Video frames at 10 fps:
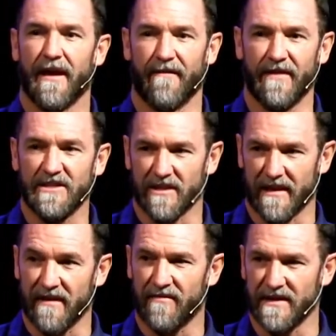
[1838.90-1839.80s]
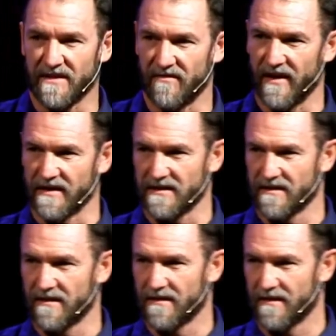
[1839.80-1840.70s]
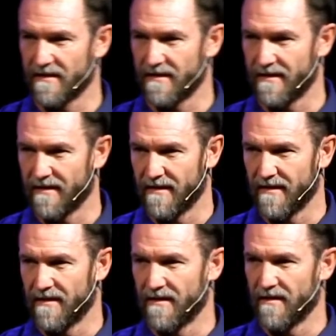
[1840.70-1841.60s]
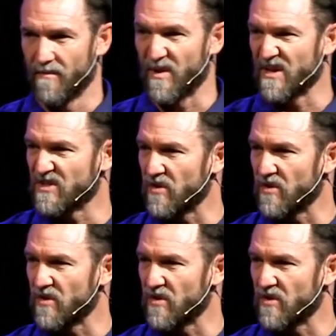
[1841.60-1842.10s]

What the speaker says: eventually get face to face. Because